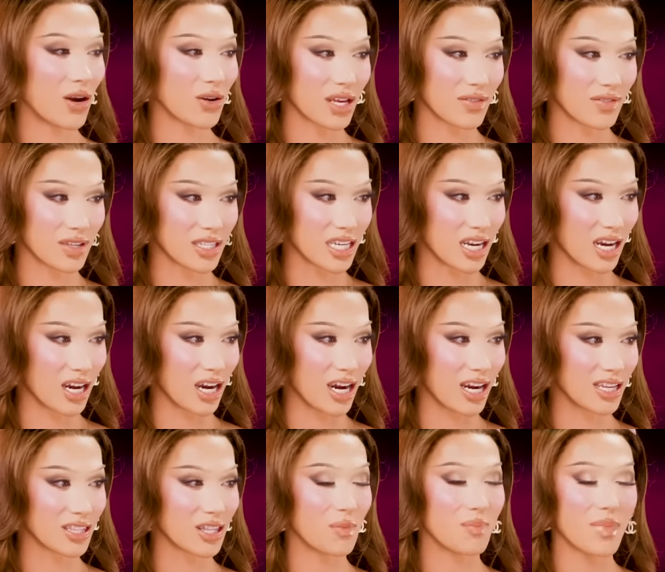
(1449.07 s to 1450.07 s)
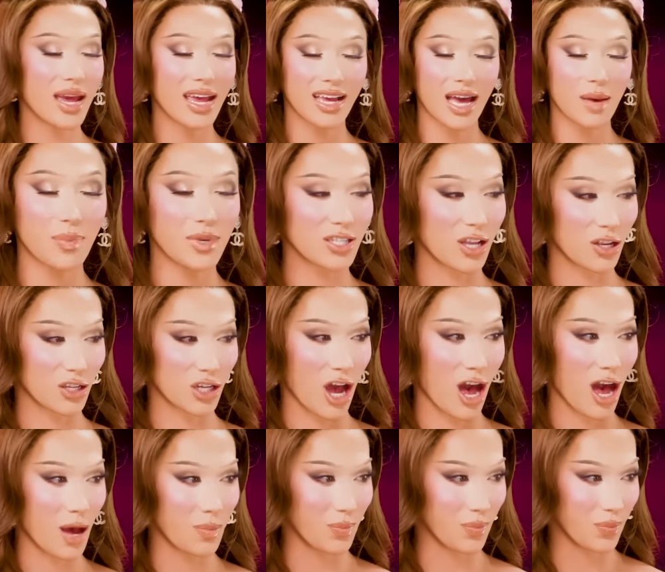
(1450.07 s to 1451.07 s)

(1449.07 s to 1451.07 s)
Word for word: I'll give it to her. The makeup is a chop.